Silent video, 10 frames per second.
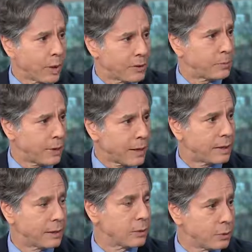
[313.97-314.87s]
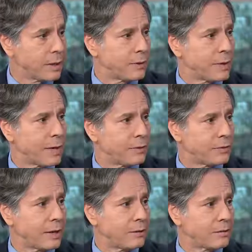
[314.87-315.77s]
wound up dead, including in the United
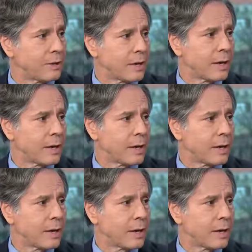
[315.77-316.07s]
States.